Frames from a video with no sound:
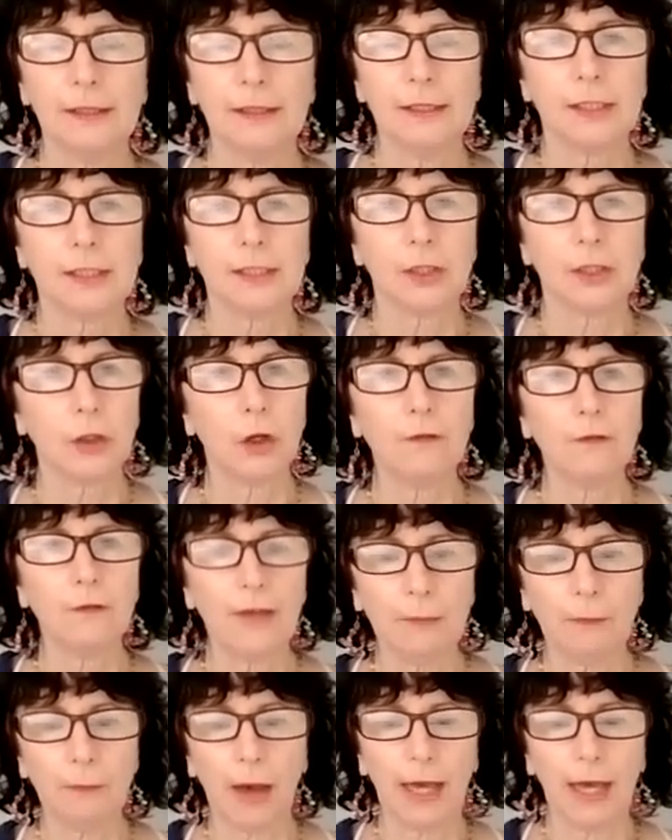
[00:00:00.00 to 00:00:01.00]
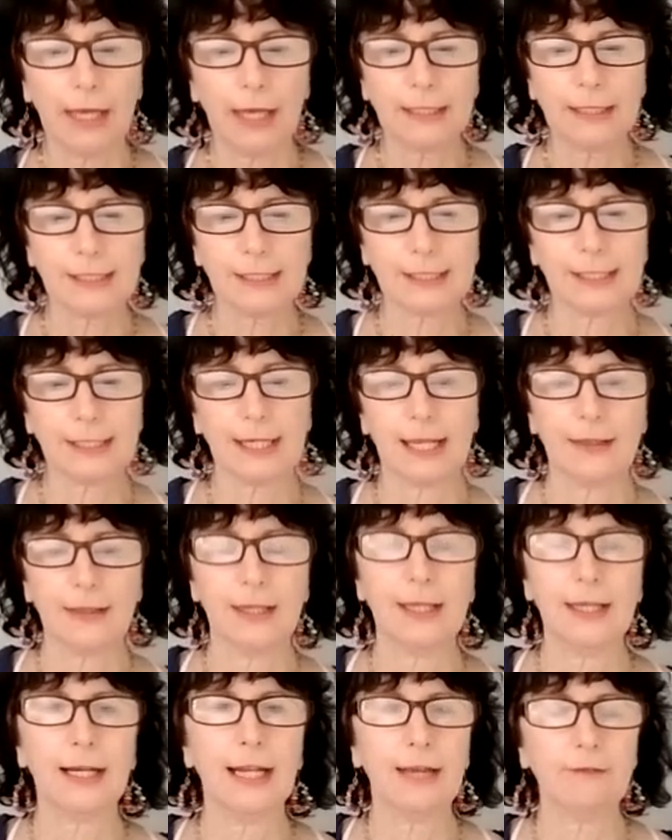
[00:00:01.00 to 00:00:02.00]
So November, it's the
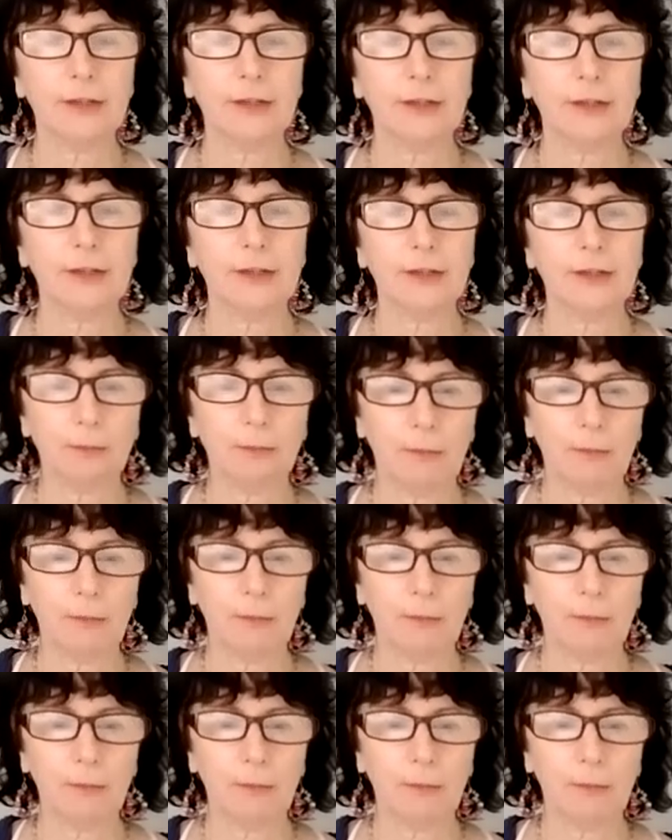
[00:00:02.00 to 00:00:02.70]
11th month,